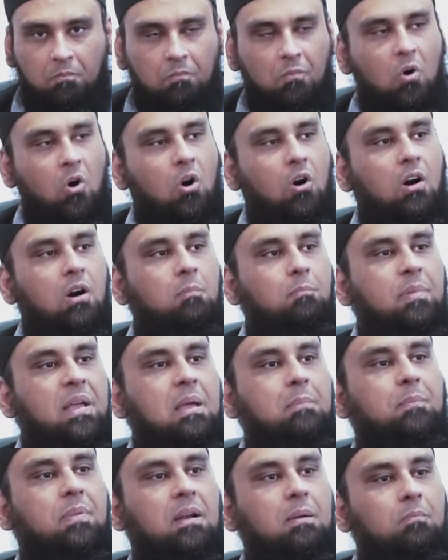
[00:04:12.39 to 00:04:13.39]
More
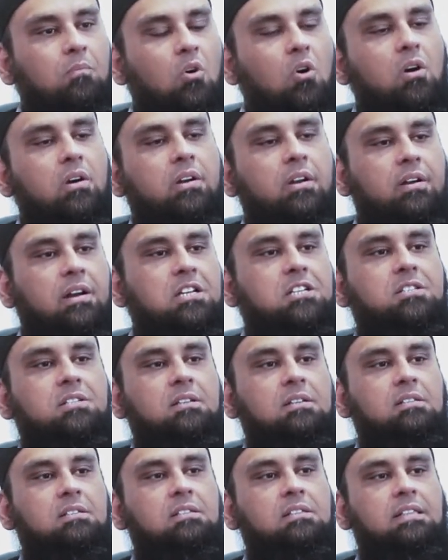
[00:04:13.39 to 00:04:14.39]
people, more
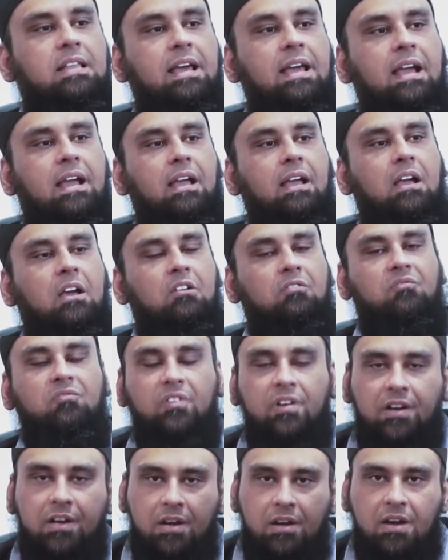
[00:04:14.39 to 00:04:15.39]
Christians, they
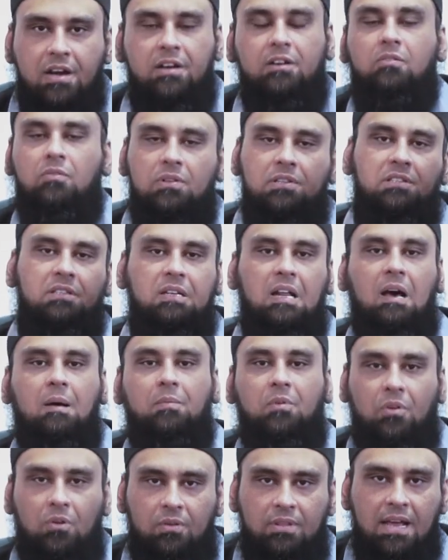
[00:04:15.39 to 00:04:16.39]
converted into
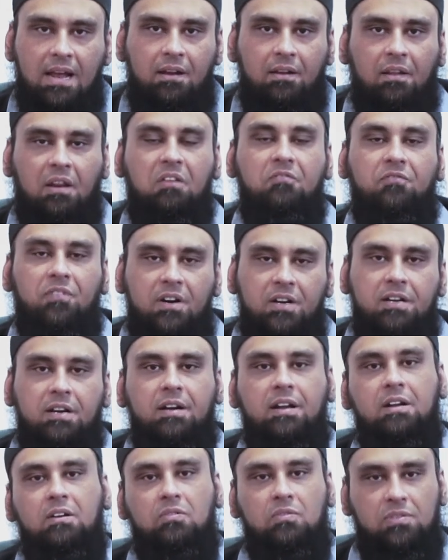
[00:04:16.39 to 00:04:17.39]
Islam. You know that?
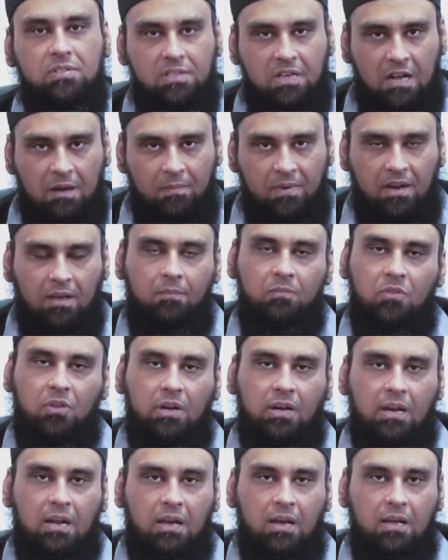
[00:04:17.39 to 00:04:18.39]
Reverted into Islam,
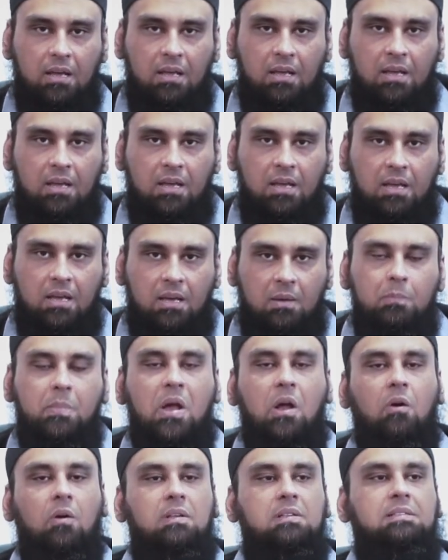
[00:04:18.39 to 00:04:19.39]
alhamdulillah.
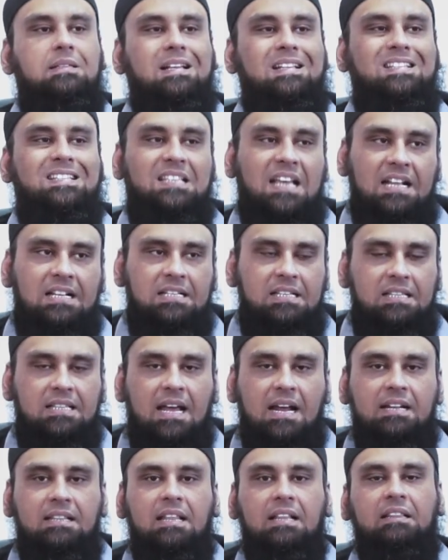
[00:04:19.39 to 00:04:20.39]
Because they sense
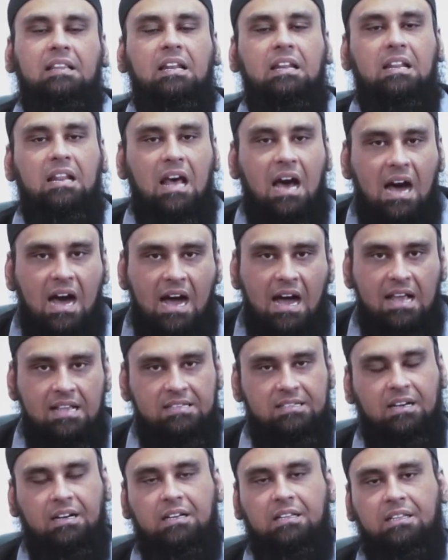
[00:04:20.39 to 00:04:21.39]
that the
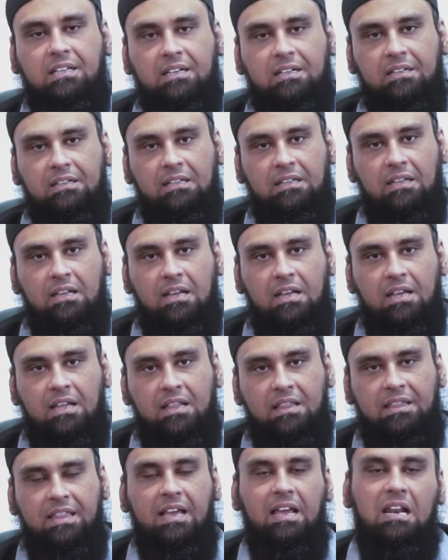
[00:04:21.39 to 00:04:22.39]
lies are there.
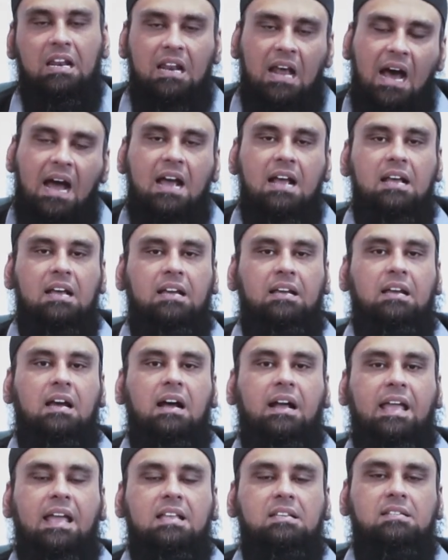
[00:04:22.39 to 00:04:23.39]
They lie
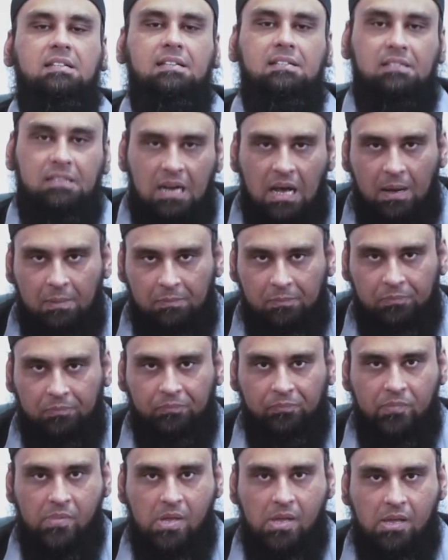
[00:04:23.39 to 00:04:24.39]
against Islam.
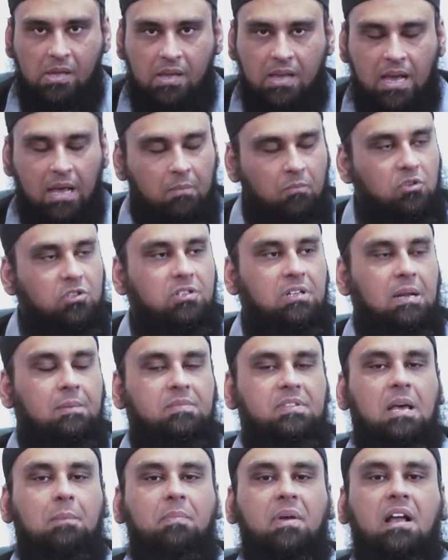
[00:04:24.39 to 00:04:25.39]
And
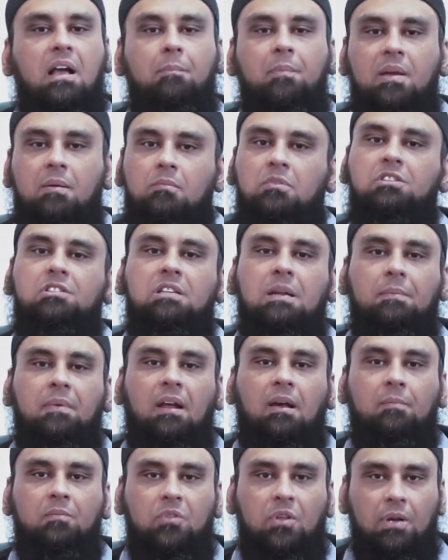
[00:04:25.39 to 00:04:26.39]
Muslims, they're becoming Muslim,
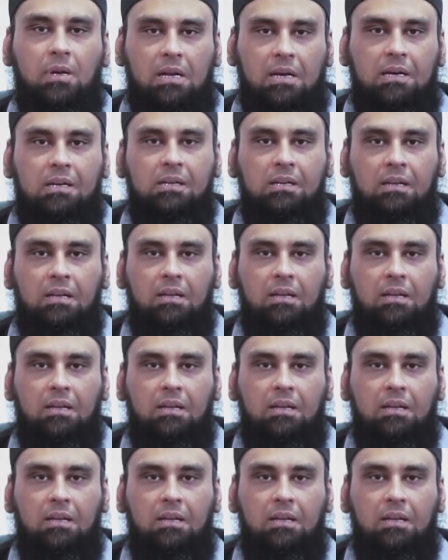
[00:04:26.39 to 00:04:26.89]
alhamdulillah.